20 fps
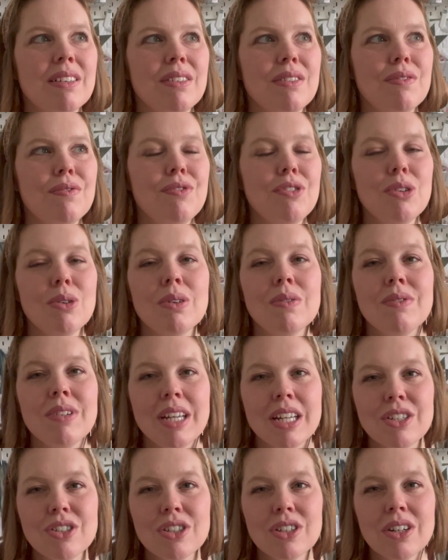view of
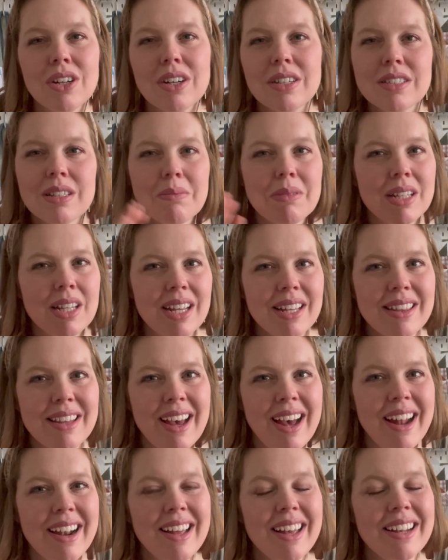nature or something like
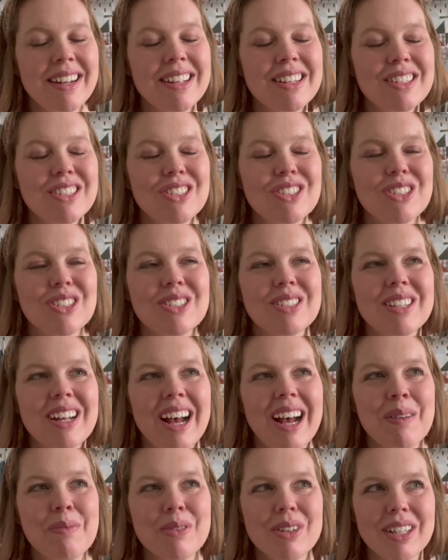that. And it is just,
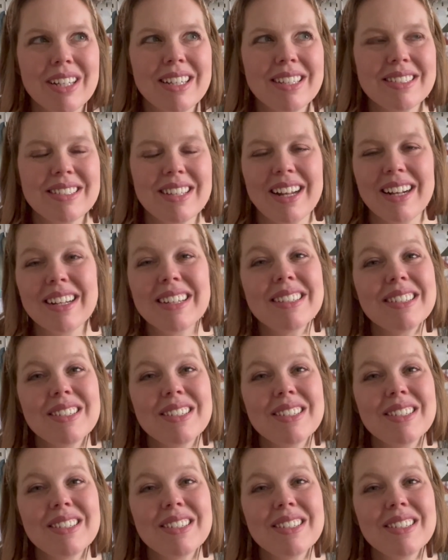I'm really excited.